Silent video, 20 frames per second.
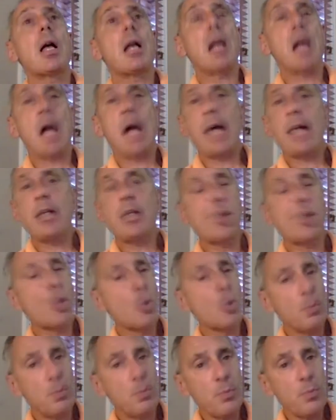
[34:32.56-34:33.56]
I know
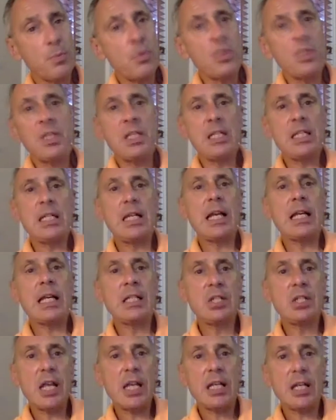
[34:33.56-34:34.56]
what the
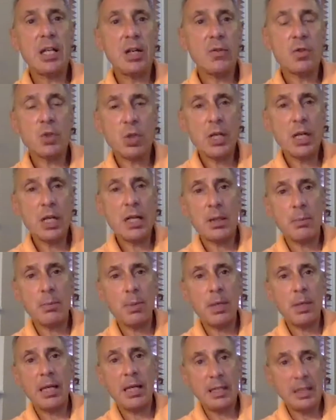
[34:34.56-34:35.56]
executives are getting
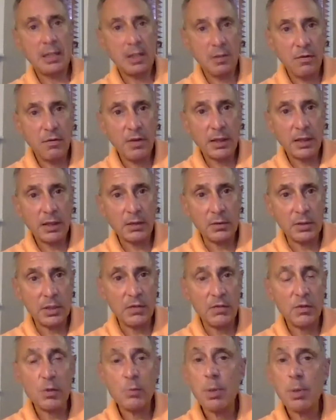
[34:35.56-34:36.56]
paid effectively. If
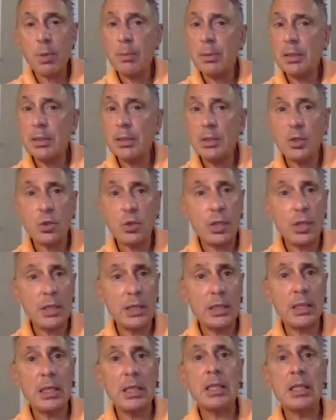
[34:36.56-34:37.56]
it's publicly traded,
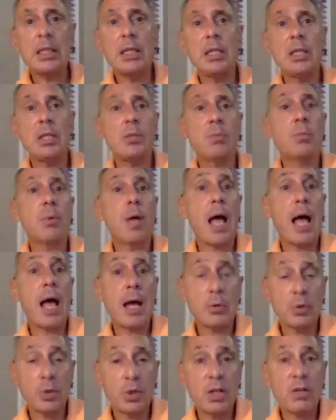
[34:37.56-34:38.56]
it is
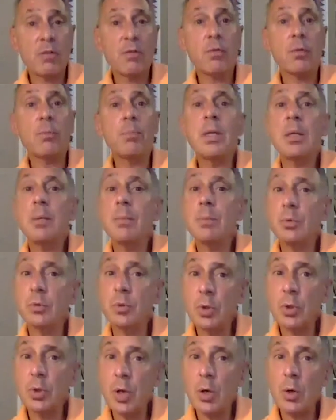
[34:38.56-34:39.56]
out there for people to
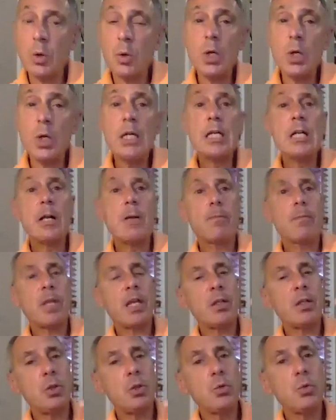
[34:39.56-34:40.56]
know. And
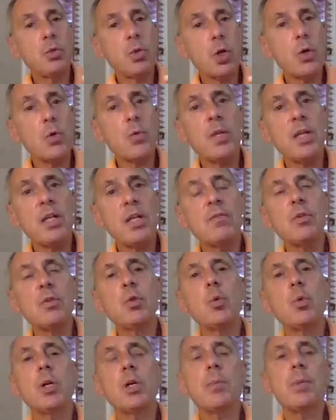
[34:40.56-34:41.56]
that if you
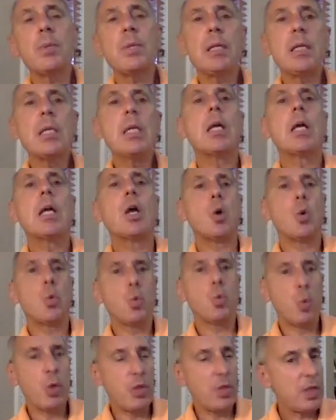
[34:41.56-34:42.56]
want to be
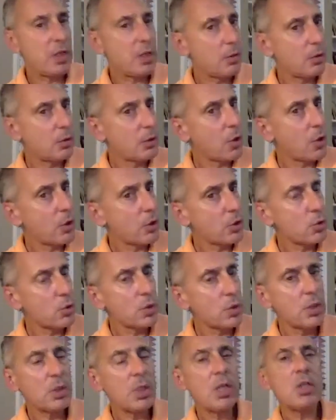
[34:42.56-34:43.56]
within a large
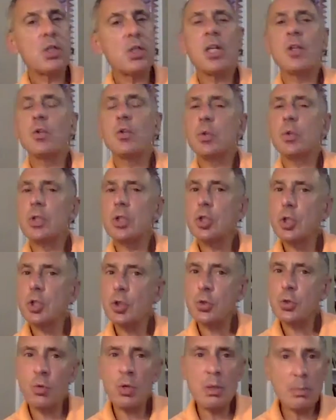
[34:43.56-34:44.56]
organization and do
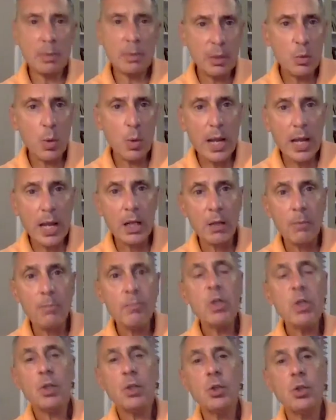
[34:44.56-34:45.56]
extremely well,
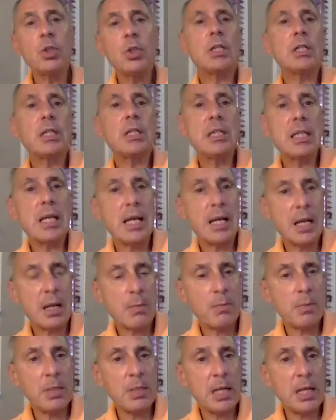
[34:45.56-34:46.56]
you're going to need that
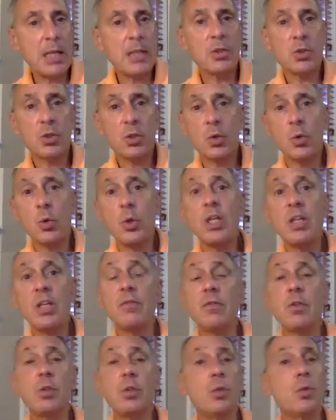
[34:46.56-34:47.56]
MBA. So if
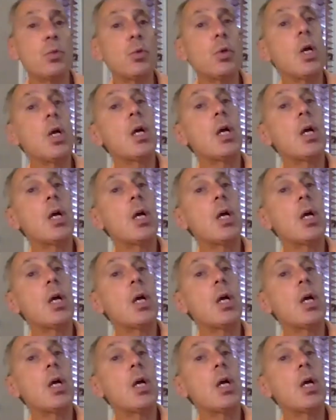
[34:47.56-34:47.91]
you